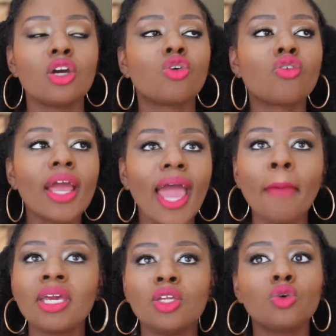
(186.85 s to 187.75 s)
Great,
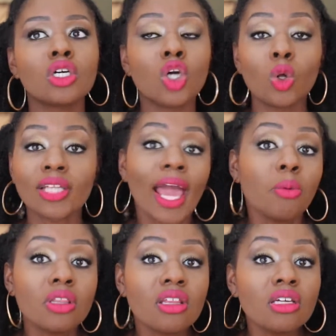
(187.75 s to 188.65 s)
I mean, you can go
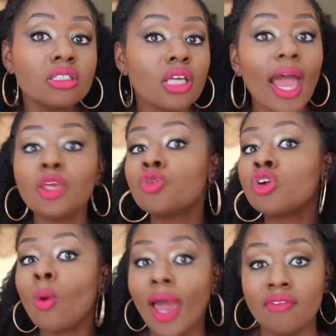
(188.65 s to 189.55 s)
light with this and you
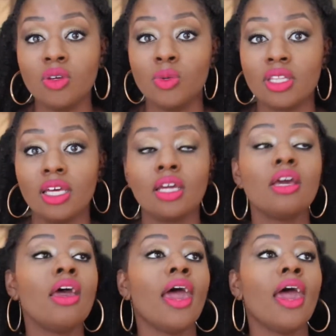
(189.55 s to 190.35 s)
can go heavy with it.